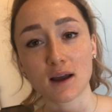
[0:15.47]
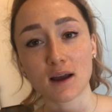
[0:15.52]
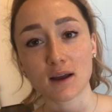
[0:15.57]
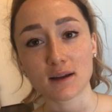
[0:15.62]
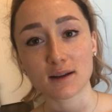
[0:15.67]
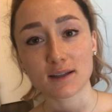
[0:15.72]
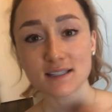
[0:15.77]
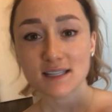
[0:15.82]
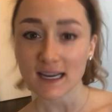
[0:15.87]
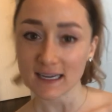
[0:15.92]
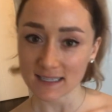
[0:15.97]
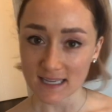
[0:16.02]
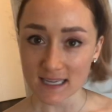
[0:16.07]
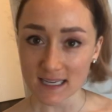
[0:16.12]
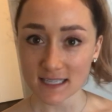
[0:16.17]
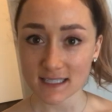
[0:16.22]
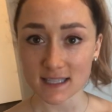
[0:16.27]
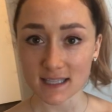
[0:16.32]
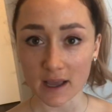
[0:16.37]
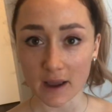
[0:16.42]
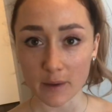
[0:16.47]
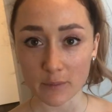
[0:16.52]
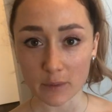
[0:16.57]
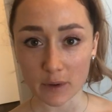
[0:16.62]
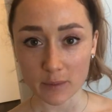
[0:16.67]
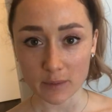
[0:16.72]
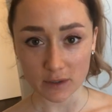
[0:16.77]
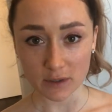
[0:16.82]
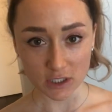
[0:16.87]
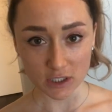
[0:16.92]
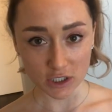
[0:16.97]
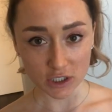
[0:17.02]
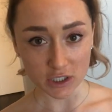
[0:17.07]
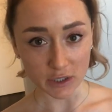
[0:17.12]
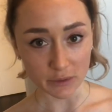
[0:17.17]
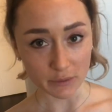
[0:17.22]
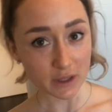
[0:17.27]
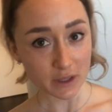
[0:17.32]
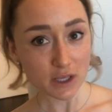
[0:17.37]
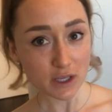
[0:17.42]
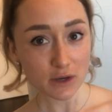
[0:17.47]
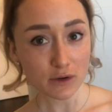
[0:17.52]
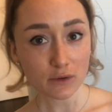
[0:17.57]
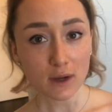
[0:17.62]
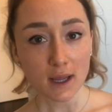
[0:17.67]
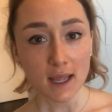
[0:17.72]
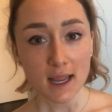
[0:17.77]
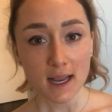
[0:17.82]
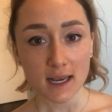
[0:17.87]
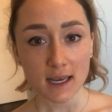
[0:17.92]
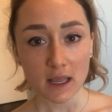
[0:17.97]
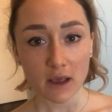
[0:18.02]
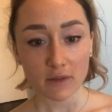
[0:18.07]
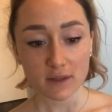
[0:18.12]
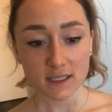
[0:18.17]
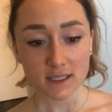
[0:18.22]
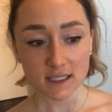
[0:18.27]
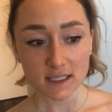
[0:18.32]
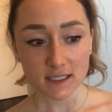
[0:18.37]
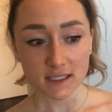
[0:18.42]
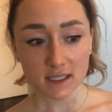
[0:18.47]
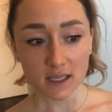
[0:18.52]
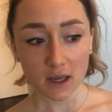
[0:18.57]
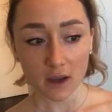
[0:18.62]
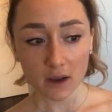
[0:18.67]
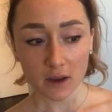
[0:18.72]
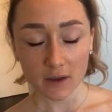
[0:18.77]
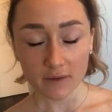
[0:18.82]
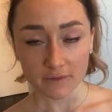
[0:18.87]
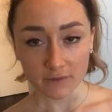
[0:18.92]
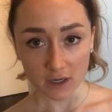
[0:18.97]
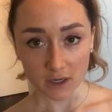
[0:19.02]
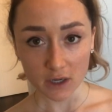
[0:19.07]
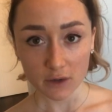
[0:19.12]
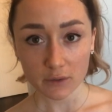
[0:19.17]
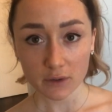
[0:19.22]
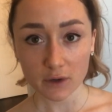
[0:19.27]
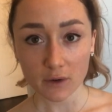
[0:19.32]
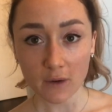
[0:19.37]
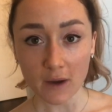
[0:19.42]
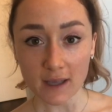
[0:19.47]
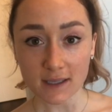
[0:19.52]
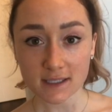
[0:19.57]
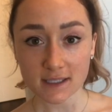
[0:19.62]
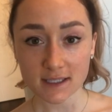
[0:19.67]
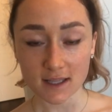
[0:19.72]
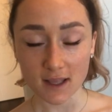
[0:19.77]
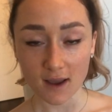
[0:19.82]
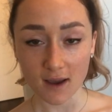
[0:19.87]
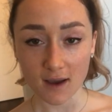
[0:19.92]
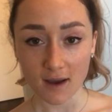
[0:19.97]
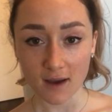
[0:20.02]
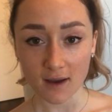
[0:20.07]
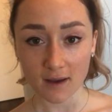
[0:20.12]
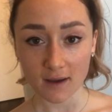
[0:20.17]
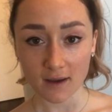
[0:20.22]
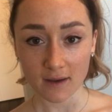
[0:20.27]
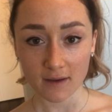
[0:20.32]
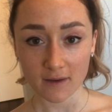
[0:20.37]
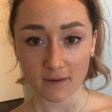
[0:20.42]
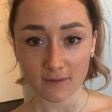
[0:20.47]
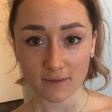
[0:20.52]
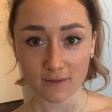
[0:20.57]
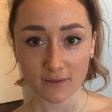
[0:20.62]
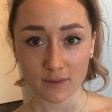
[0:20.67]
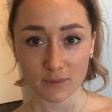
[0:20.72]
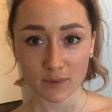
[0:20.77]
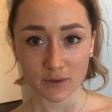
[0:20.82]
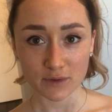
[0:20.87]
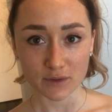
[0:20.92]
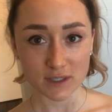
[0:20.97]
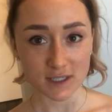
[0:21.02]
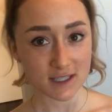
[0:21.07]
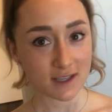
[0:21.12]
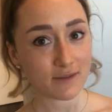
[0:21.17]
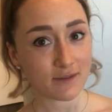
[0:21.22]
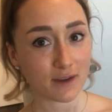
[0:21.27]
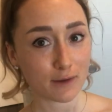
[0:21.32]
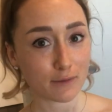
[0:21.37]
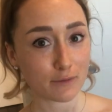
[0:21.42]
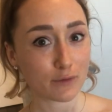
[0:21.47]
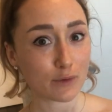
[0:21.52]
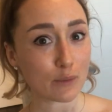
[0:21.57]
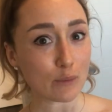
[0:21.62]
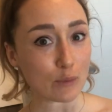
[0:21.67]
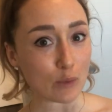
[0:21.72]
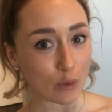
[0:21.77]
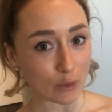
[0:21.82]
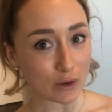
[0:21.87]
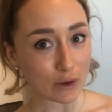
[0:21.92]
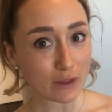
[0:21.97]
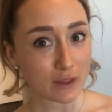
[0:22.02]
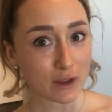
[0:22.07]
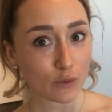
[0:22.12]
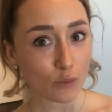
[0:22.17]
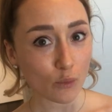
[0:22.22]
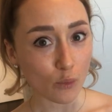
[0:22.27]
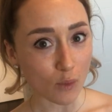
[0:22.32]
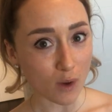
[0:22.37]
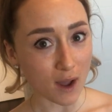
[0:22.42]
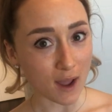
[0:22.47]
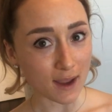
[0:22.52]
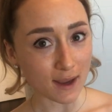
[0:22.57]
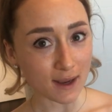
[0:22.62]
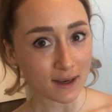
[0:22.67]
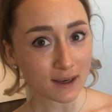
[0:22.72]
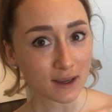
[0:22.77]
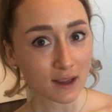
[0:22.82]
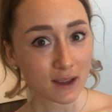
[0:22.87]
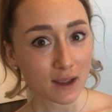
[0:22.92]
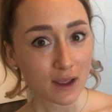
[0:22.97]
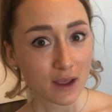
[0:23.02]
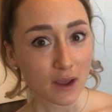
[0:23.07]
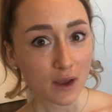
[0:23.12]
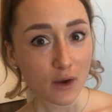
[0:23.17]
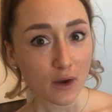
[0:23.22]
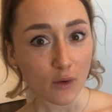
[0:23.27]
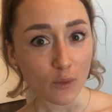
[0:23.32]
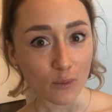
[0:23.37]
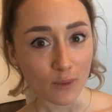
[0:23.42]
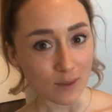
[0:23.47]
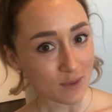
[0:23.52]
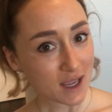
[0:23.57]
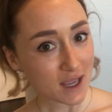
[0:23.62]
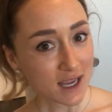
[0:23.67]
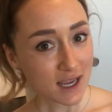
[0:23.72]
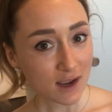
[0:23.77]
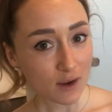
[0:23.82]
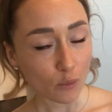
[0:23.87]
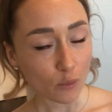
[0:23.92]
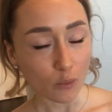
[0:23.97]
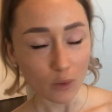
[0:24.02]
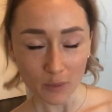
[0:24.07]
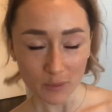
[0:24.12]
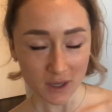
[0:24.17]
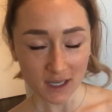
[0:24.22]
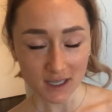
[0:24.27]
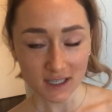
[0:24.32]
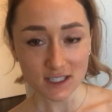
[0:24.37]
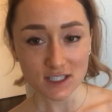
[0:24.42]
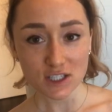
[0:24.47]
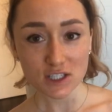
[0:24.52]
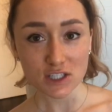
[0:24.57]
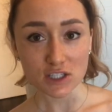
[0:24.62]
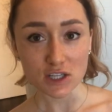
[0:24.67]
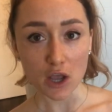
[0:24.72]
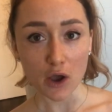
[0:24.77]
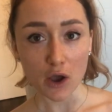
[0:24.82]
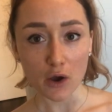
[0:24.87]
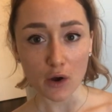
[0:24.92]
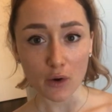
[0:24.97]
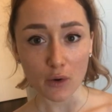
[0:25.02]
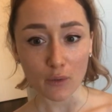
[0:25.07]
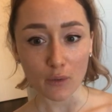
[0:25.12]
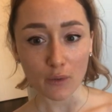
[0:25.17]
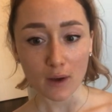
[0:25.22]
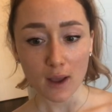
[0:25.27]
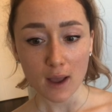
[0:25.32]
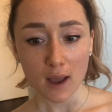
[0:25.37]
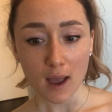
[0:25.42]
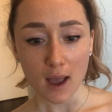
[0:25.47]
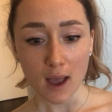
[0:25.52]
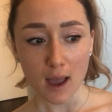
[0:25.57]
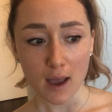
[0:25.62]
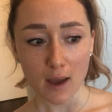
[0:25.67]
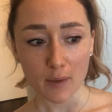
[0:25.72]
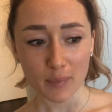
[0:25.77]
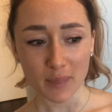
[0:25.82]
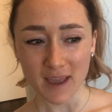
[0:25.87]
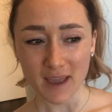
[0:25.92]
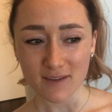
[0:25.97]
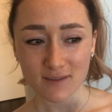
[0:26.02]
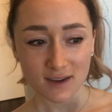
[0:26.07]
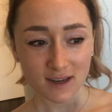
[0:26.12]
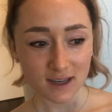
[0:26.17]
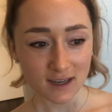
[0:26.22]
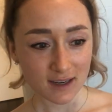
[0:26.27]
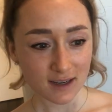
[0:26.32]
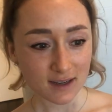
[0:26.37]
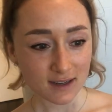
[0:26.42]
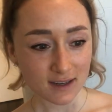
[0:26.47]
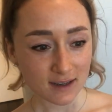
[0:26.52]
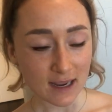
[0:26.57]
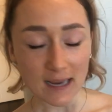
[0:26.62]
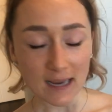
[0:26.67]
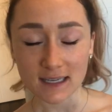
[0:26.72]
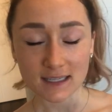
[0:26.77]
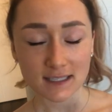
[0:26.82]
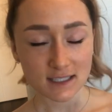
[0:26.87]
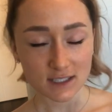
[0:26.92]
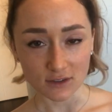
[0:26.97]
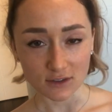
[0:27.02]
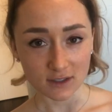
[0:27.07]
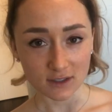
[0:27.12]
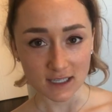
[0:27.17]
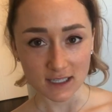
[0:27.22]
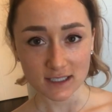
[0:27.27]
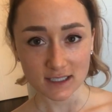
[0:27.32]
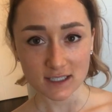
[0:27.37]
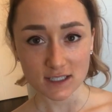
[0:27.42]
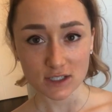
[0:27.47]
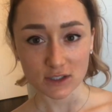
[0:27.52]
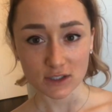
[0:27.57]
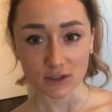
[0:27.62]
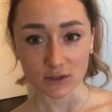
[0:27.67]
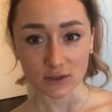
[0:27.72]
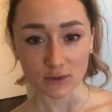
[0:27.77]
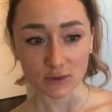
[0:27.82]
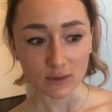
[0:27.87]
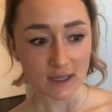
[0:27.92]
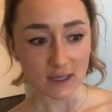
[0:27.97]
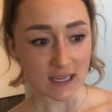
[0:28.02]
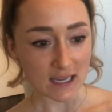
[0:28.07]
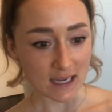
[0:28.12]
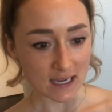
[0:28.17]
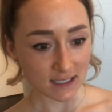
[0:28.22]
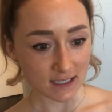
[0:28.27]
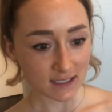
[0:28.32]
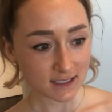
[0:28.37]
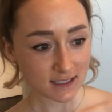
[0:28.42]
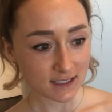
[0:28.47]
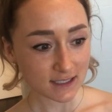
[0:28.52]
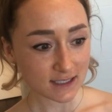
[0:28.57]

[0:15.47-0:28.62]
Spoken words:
techniques that I'm about to share with you. Now, this is a video request that I've been receiving from more than one woman, so I still need to eat